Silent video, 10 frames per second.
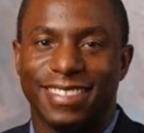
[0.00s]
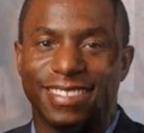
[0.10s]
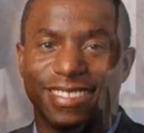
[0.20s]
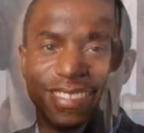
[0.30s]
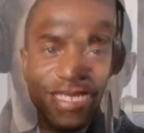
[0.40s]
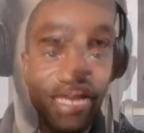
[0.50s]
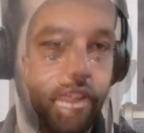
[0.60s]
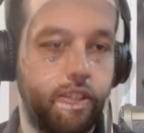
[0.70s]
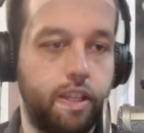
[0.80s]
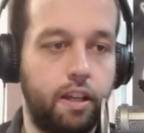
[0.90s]
And
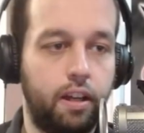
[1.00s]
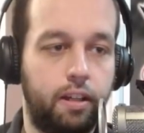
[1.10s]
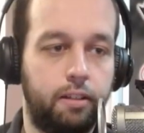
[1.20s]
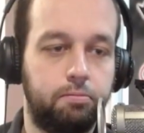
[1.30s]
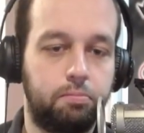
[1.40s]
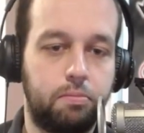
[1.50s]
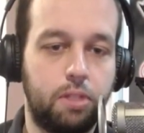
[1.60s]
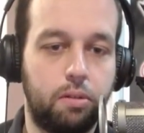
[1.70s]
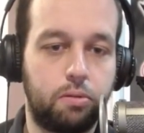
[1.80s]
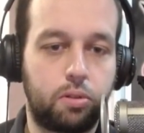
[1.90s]
Chauncey, uh,
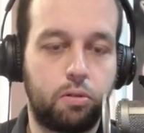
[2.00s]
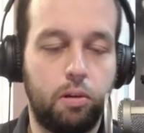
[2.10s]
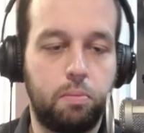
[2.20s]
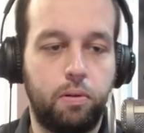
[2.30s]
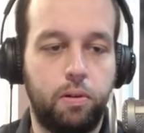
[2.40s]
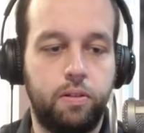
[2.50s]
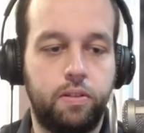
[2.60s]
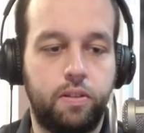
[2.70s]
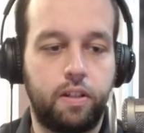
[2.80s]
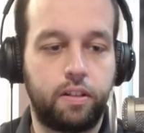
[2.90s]
you know,
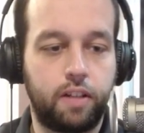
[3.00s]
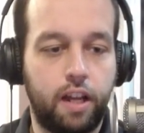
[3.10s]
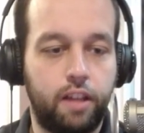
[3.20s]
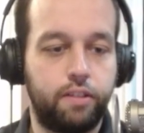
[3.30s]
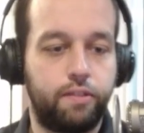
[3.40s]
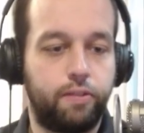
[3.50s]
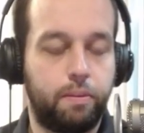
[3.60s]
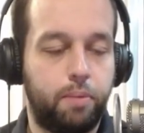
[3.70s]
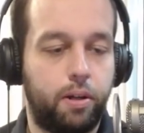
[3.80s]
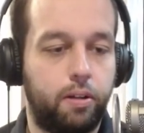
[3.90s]
scoreboards in college
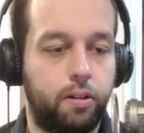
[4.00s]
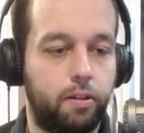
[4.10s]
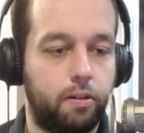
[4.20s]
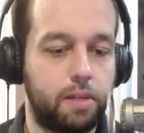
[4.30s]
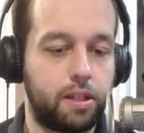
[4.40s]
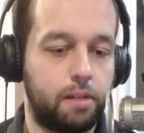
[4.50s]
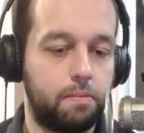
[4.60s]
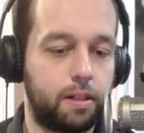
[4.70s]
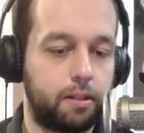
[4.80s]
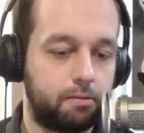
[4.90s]
football are
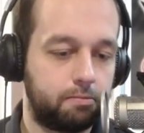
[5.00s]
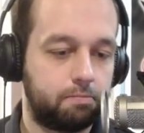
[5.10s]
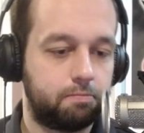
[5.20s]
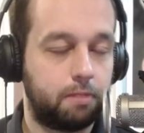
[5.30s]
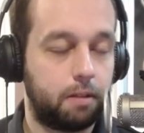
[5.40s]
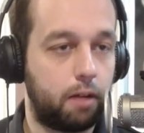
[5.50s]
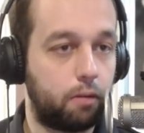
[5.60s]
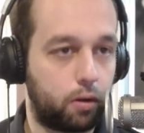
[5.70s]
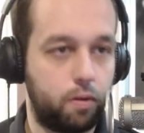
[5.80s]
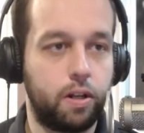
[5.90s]
becoming a
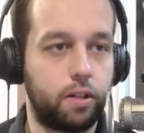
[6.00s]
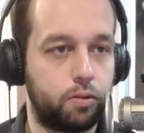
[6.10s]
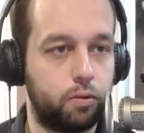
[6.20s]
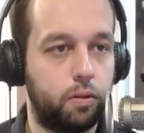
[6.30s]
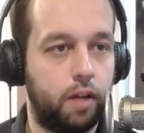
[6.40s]
recruiting tool.